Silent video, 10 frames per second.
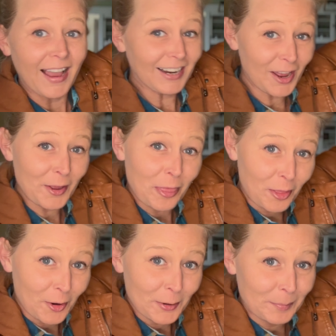I got a
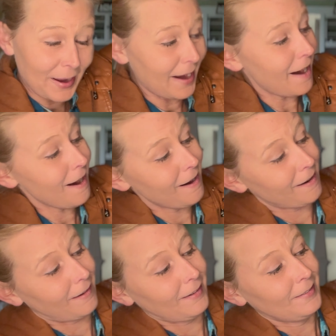third
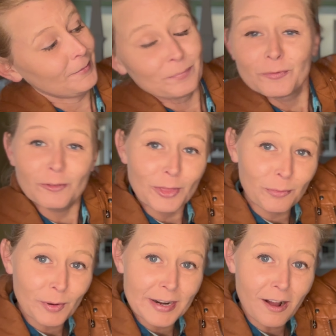pair for
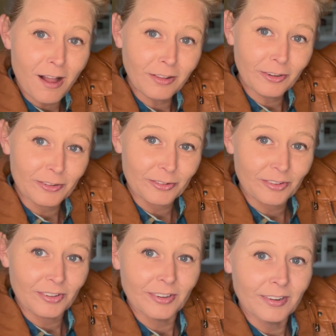
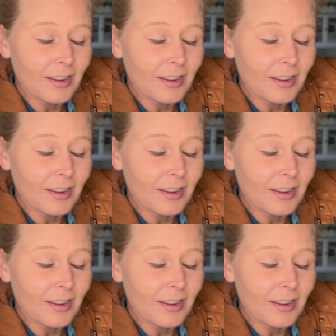$3.